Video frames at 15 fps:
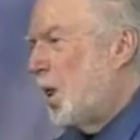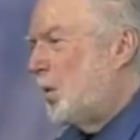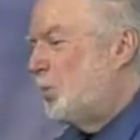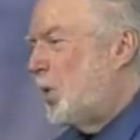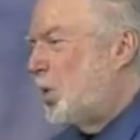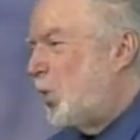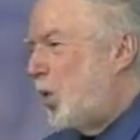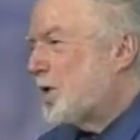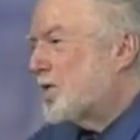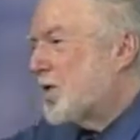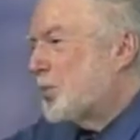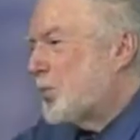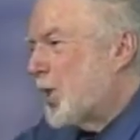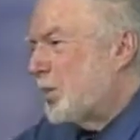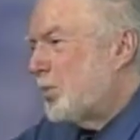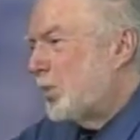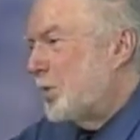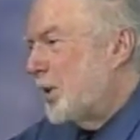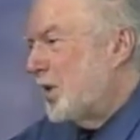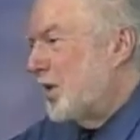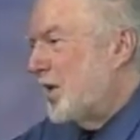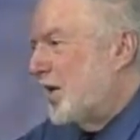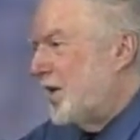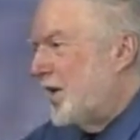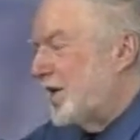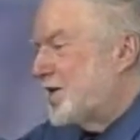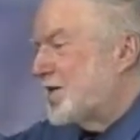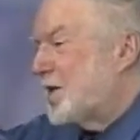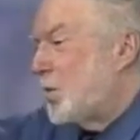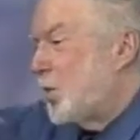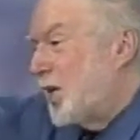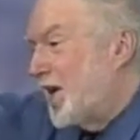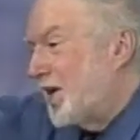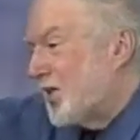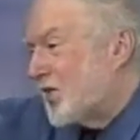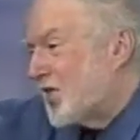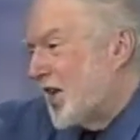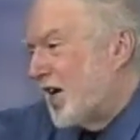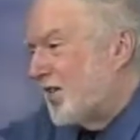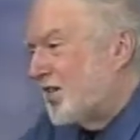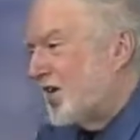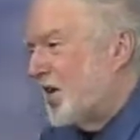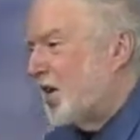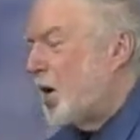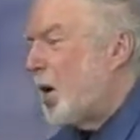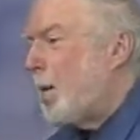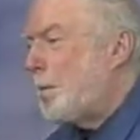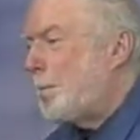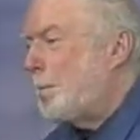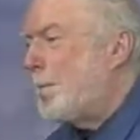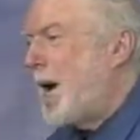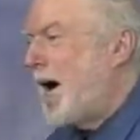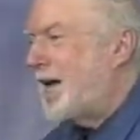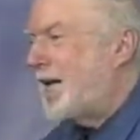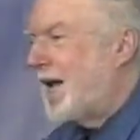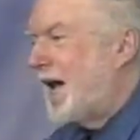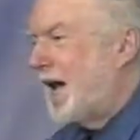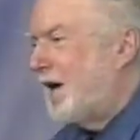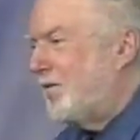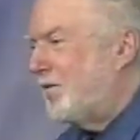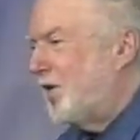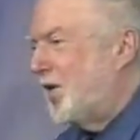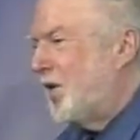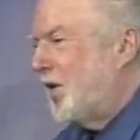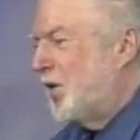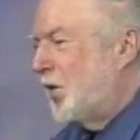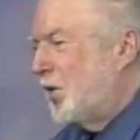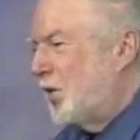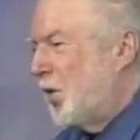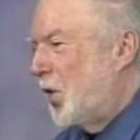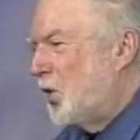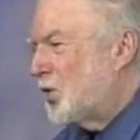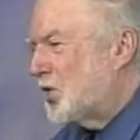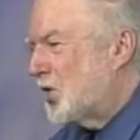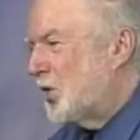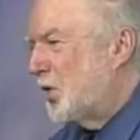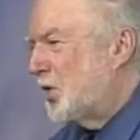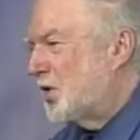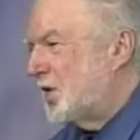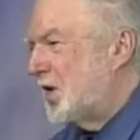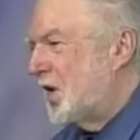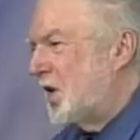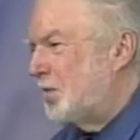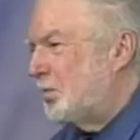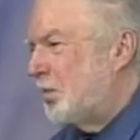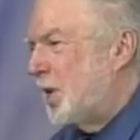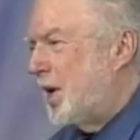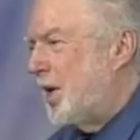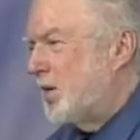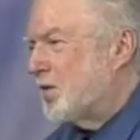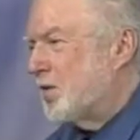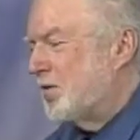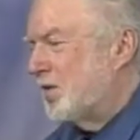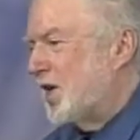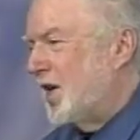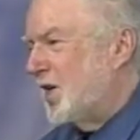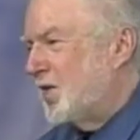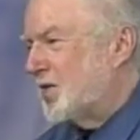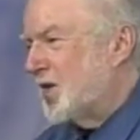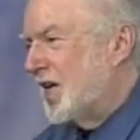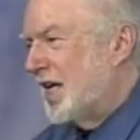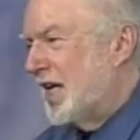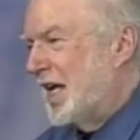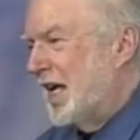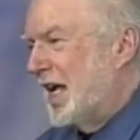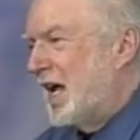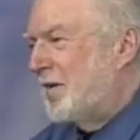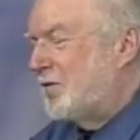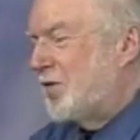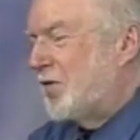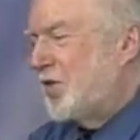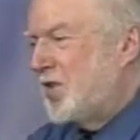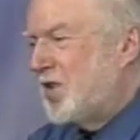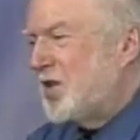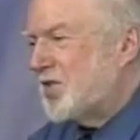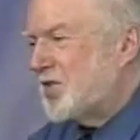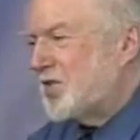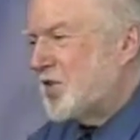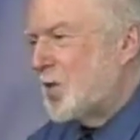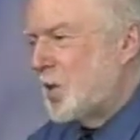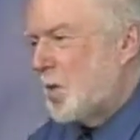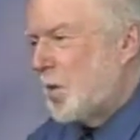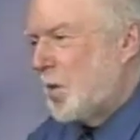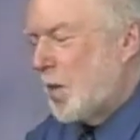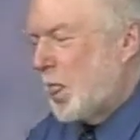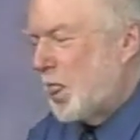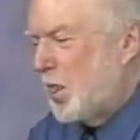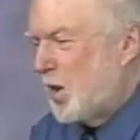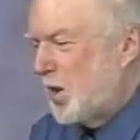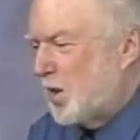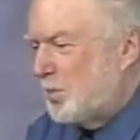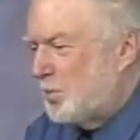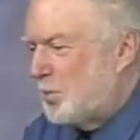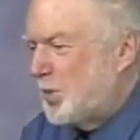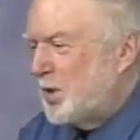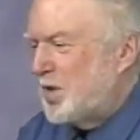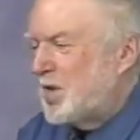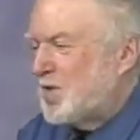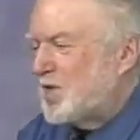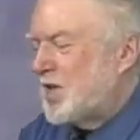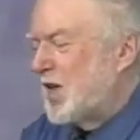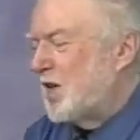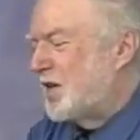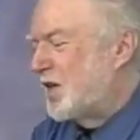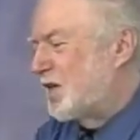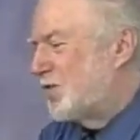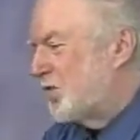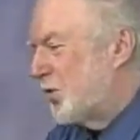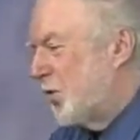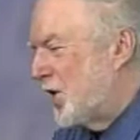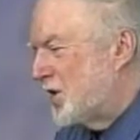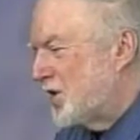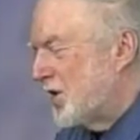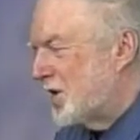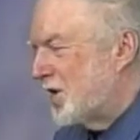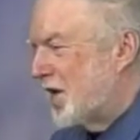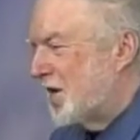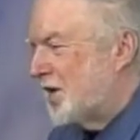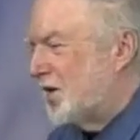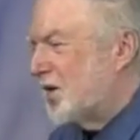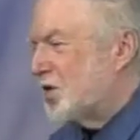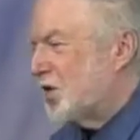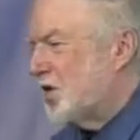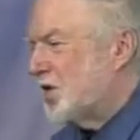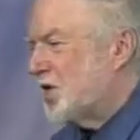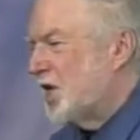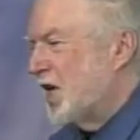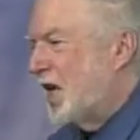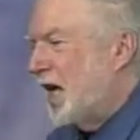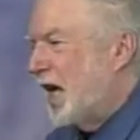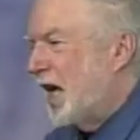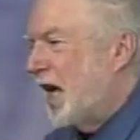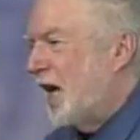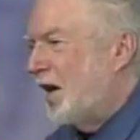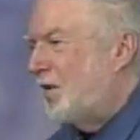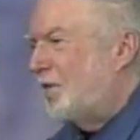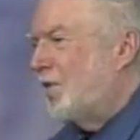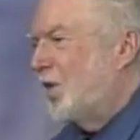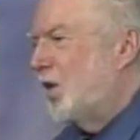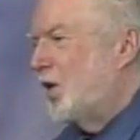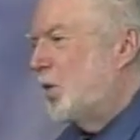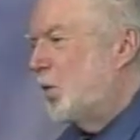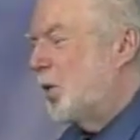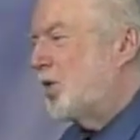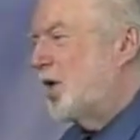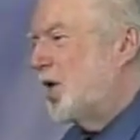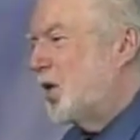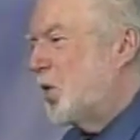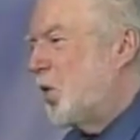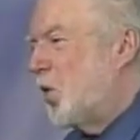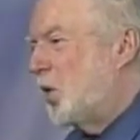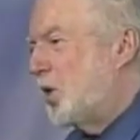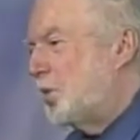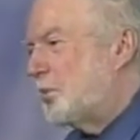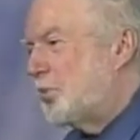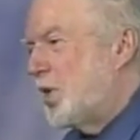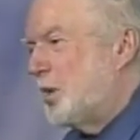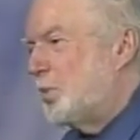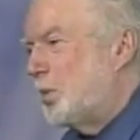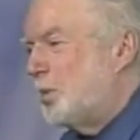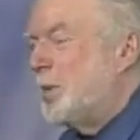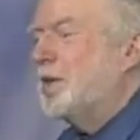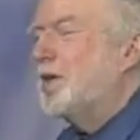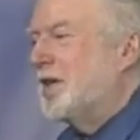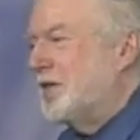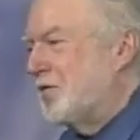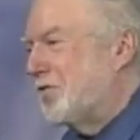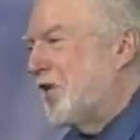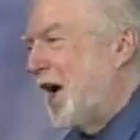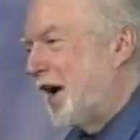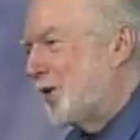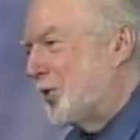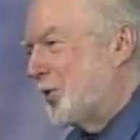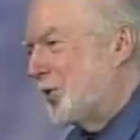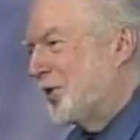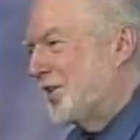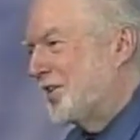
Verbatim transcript: But what's the probability that someone else out there might have those thirteen pairs of letters? And for this, the police and the forensic technicians have what they call a probability factor.